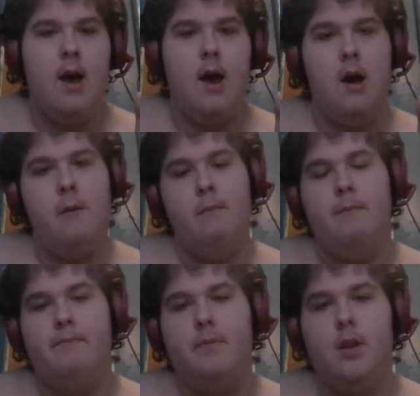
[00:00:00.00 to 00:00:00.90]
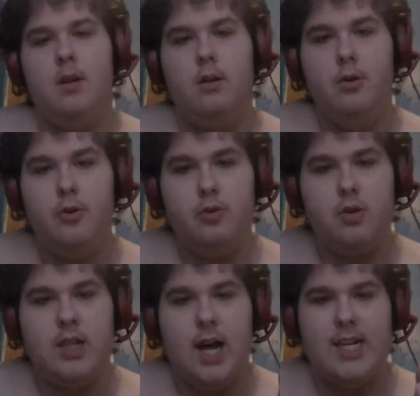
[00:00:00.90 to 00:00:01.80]
Um, Luke
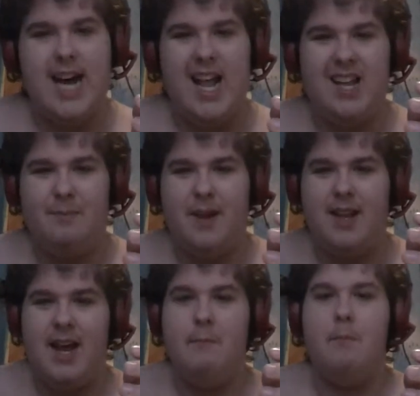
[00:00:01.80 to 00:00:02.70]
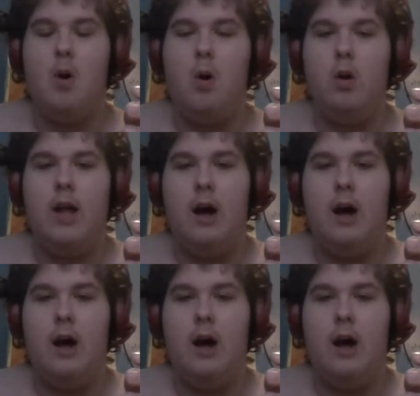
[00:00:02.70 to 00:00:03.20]
will start to act a bit like Maul,